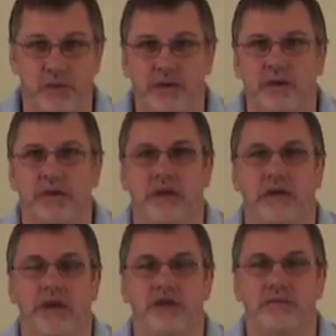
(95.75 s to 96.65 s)
with
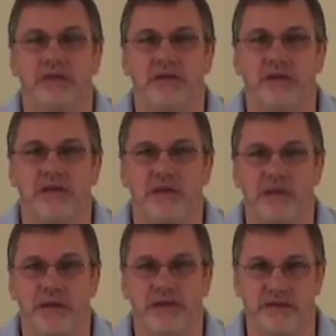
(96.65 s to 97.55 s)
the HMEC
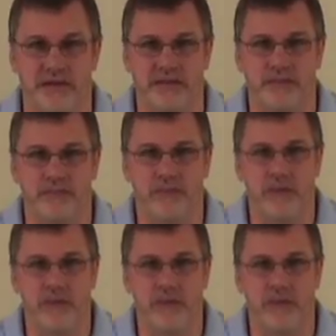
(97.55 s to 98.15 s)
26?